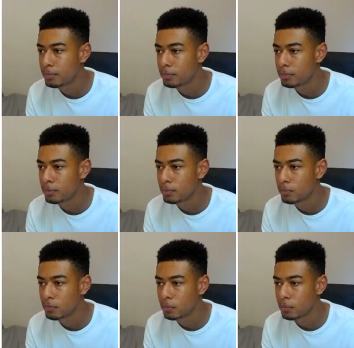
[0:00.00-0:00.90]

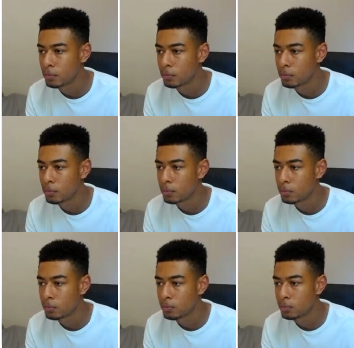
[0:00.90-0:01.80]

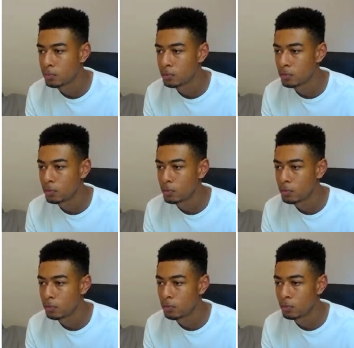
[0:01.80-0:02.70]

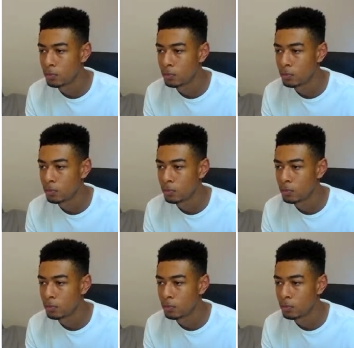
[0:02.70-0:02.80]
(silence)